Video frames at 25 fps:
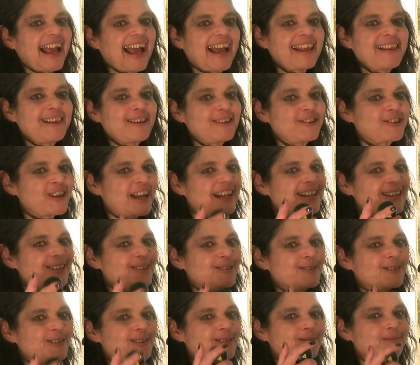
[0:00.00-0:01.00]
and that
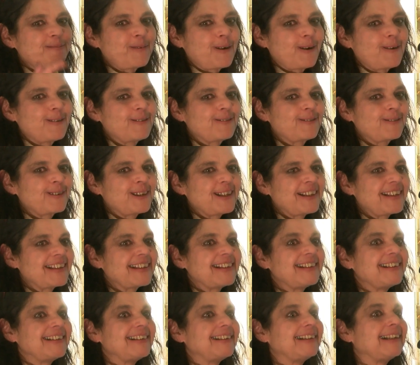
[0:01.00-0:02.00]
Janice was involved with,
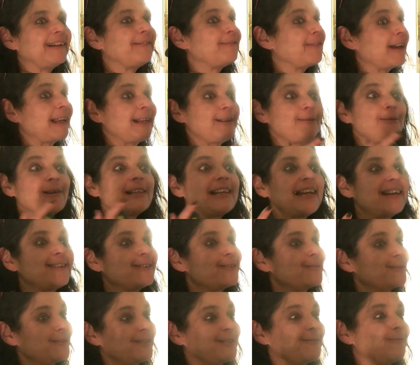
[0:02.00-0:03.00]
and if anyone
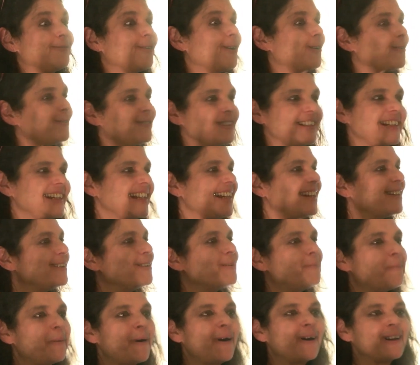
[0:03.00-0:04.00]
else is involved in
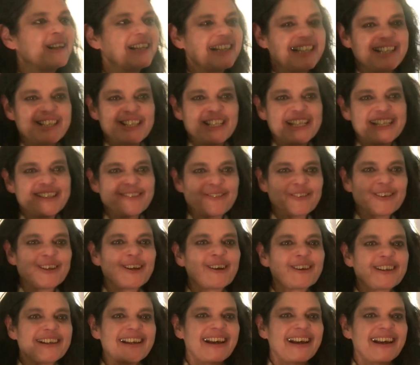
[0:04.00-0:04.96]
here, apologies for not